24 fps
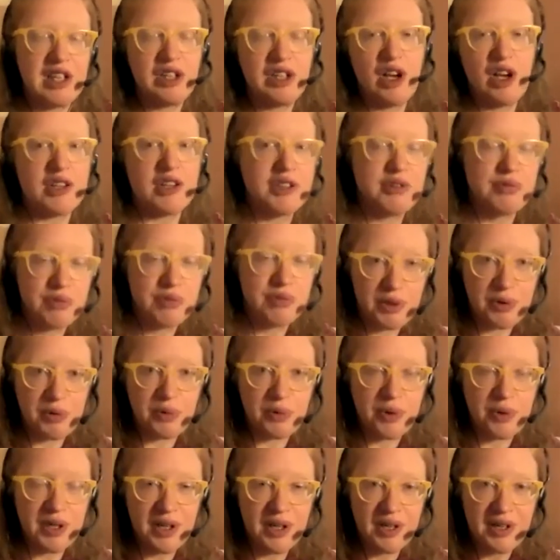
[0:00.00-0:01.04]
not true.
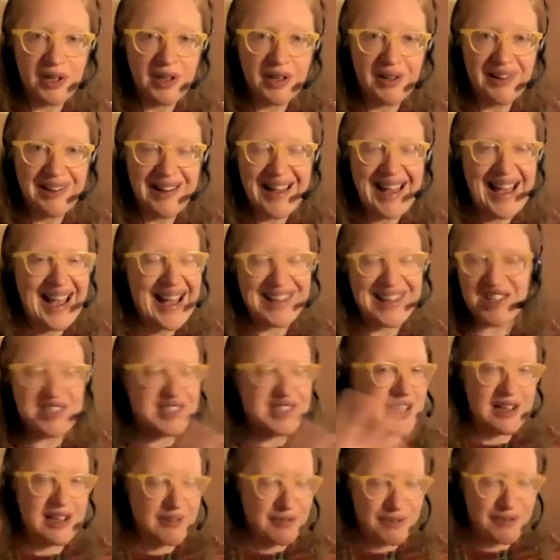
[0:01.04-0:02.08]
And just
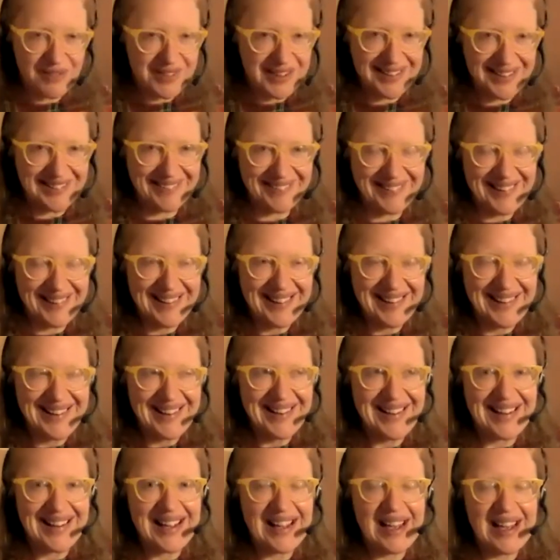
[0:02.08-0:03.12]
kind of,
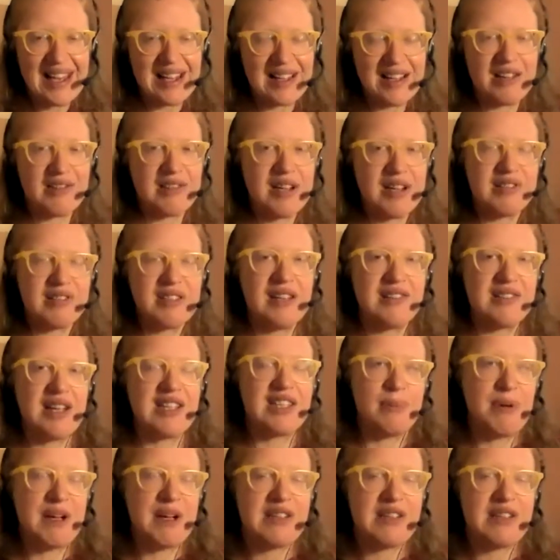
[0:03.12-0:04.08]
it's